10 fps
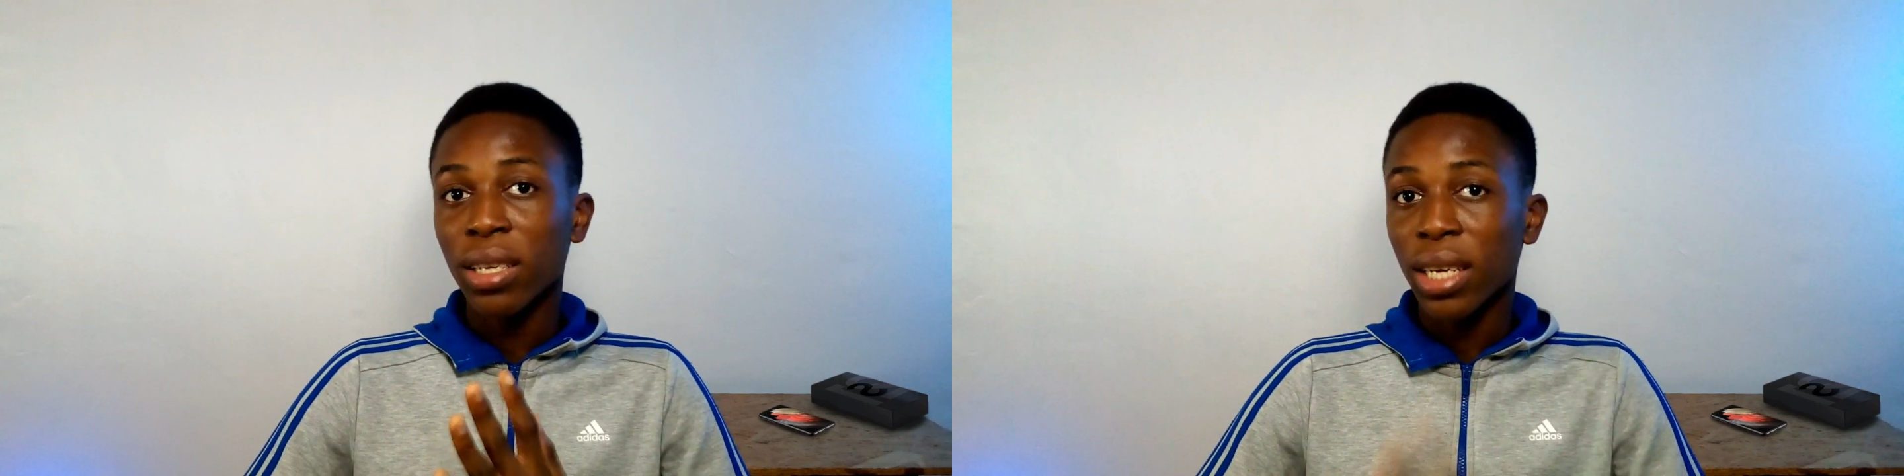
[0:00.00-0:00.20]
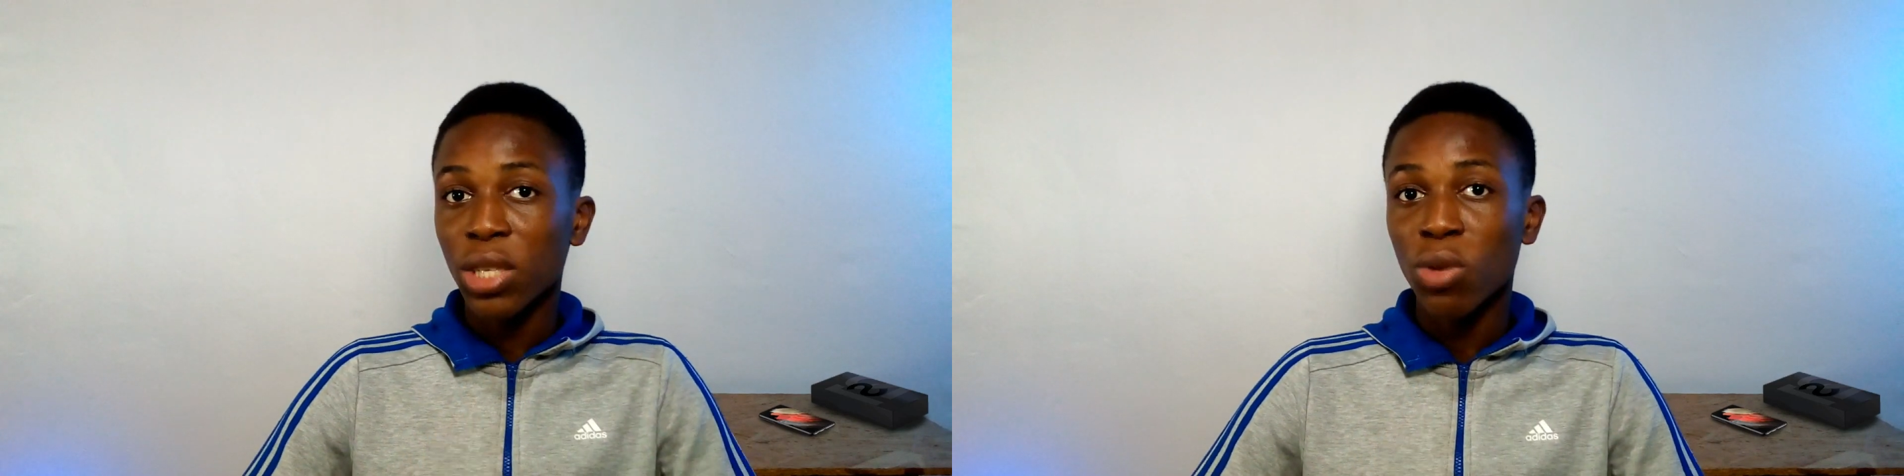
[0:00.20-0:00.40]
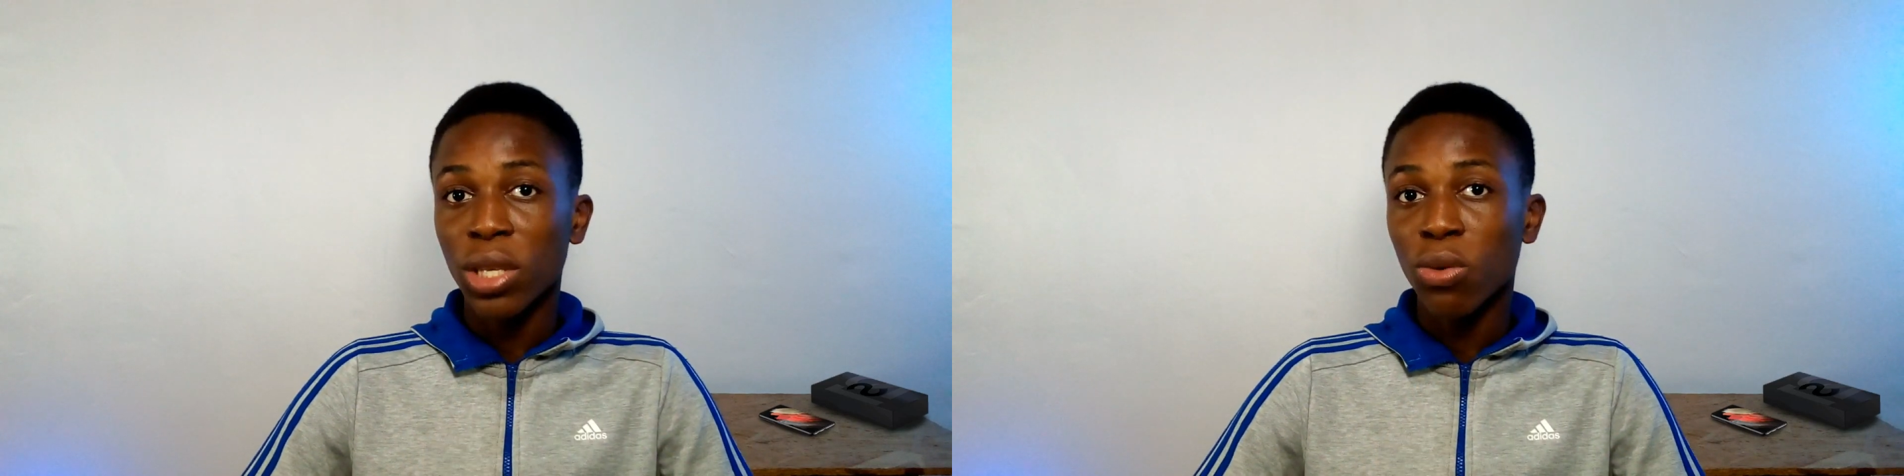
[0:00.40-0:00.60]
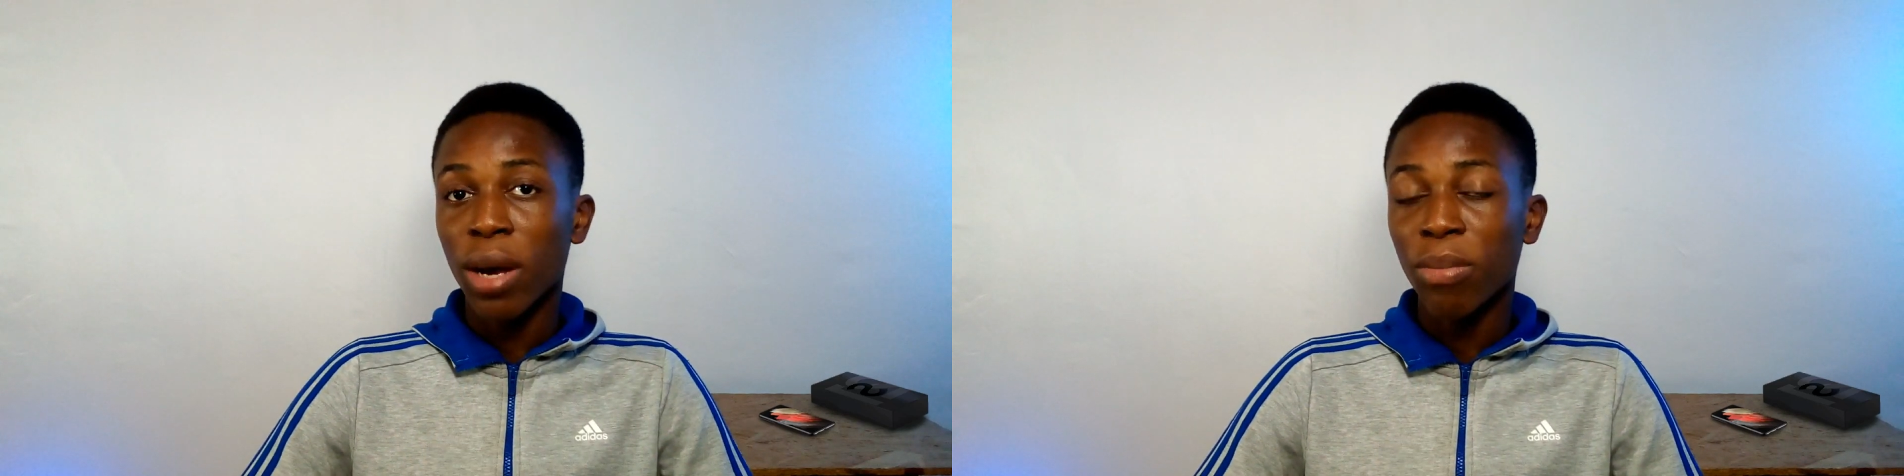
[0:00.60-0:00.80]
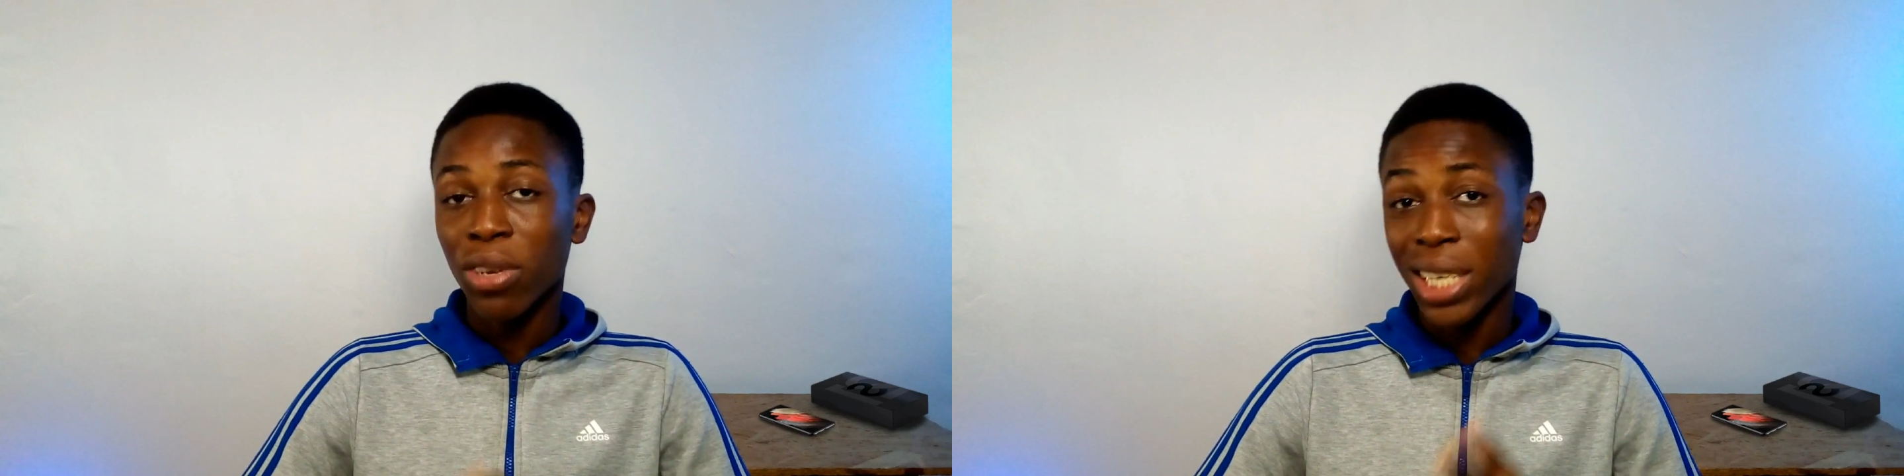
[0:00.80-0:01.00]
the
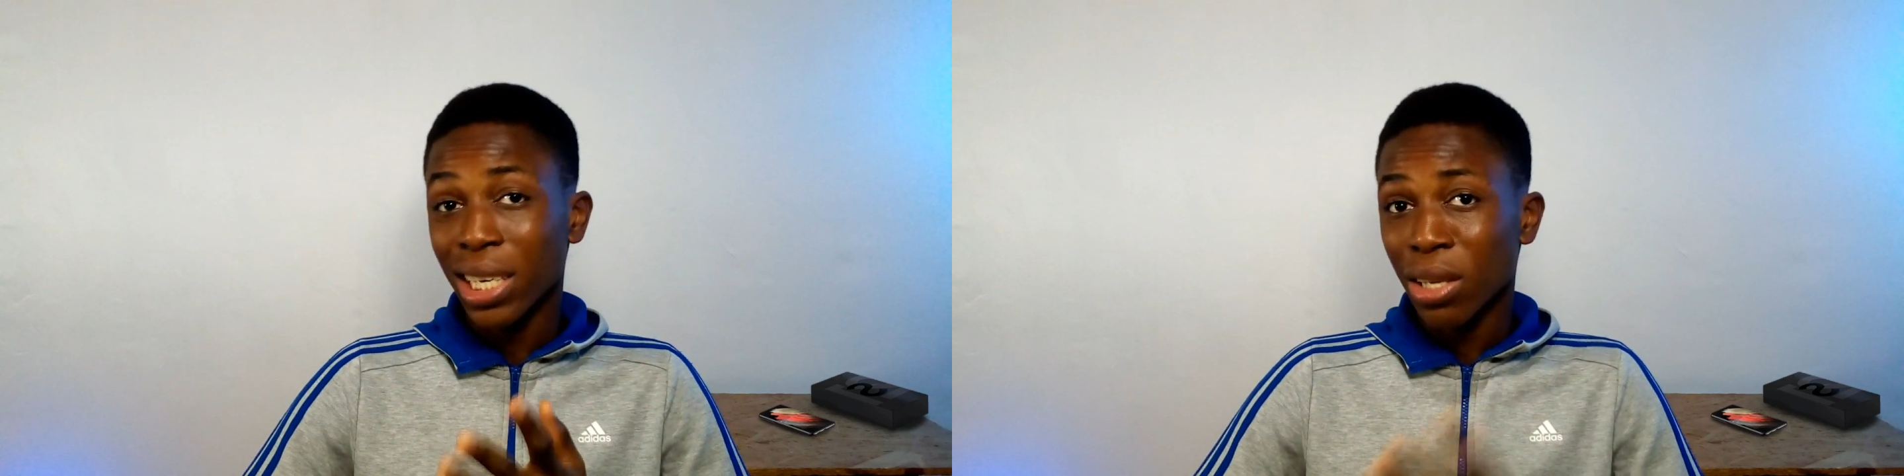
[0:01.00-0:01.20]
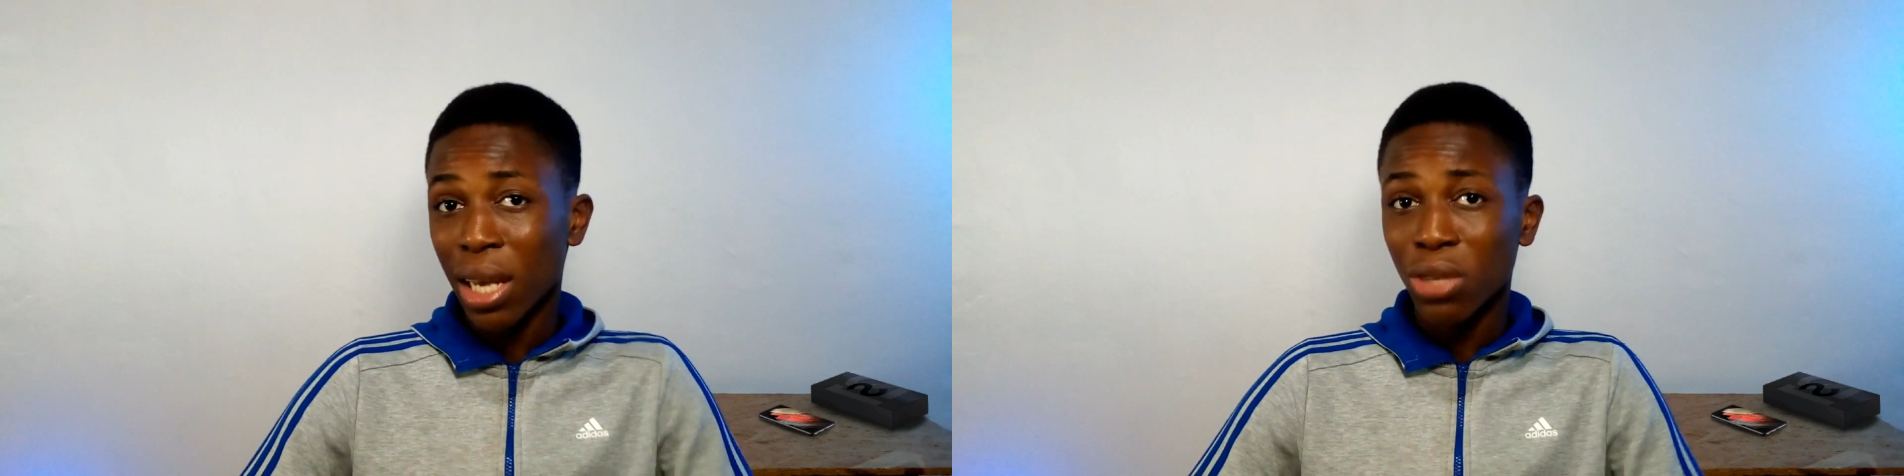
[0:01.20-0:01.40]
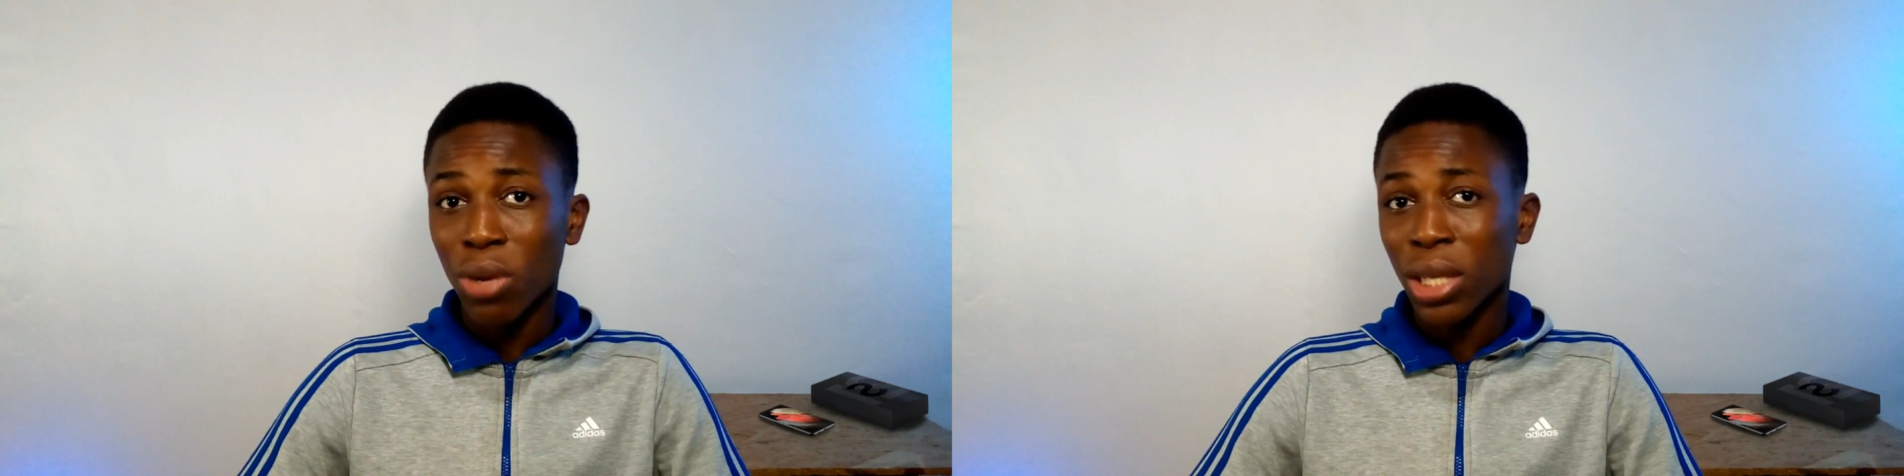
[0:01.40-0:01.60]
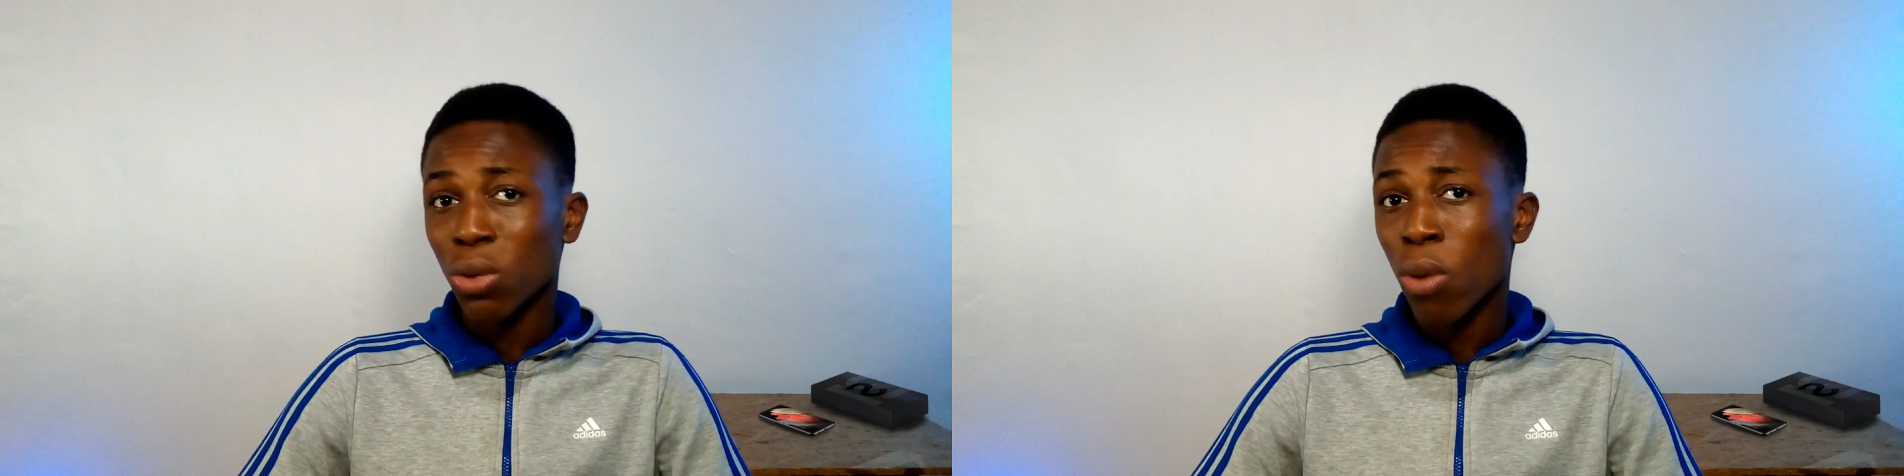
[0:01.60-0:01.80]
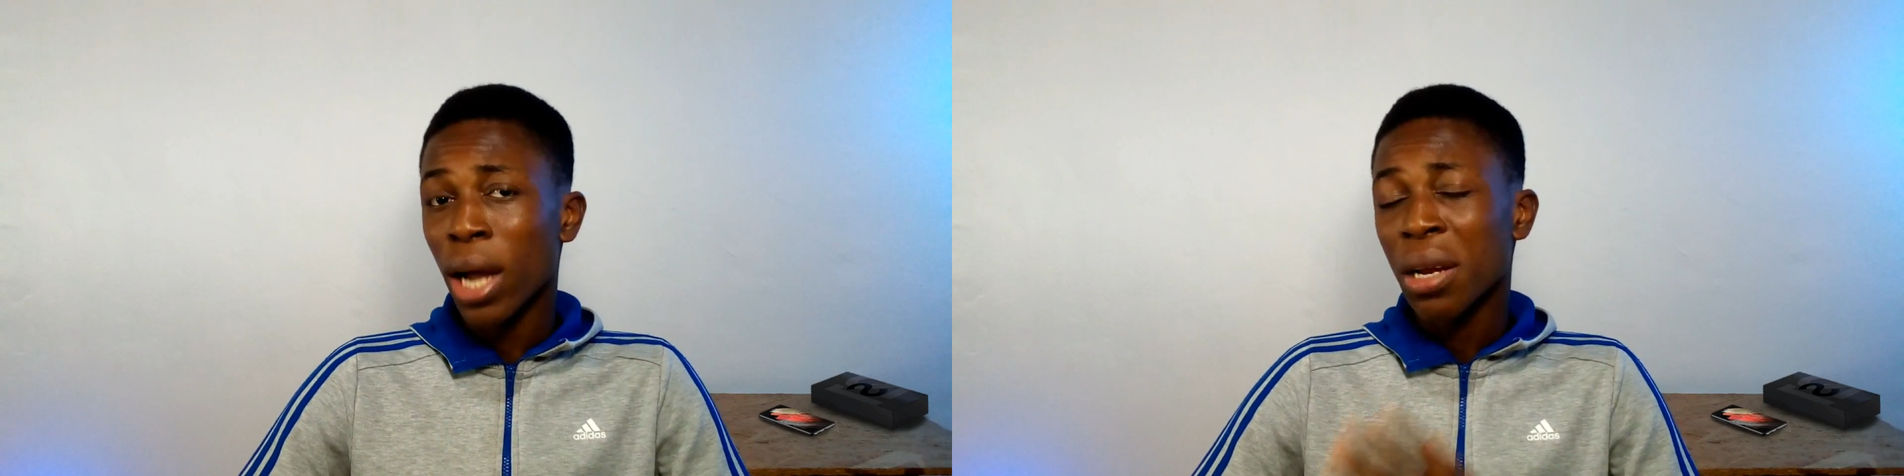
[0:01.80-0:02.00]
S21 Plus and the
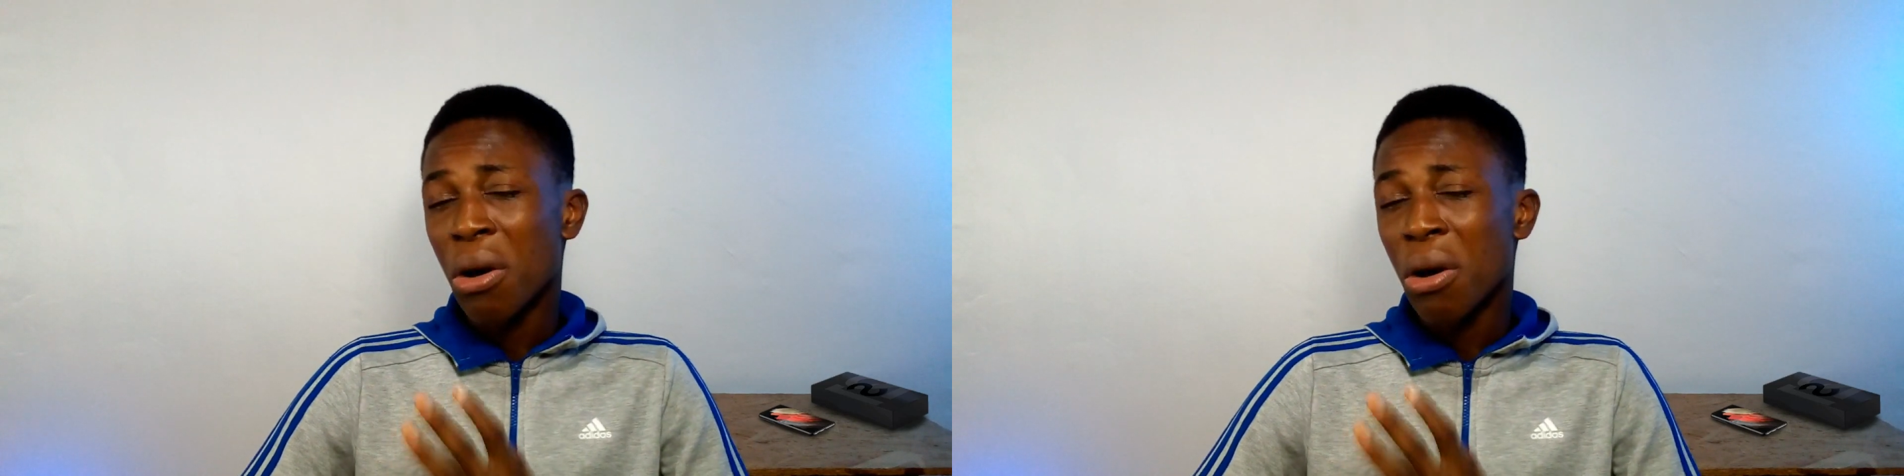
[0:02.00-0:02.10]
S21